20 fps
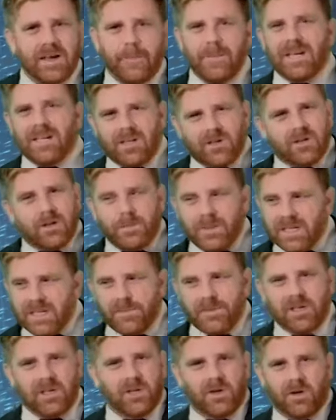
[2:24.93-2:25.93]
I mean, it could
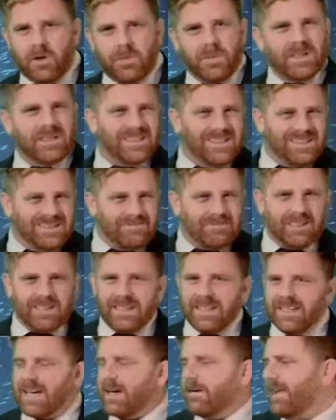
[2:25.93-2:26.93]
become a low, but
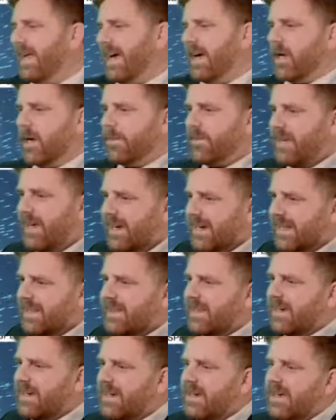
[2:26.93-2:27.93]
really not add up to
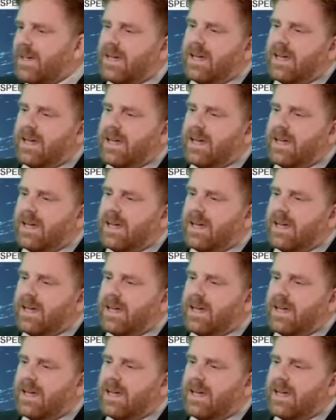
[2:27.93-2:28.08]
anything.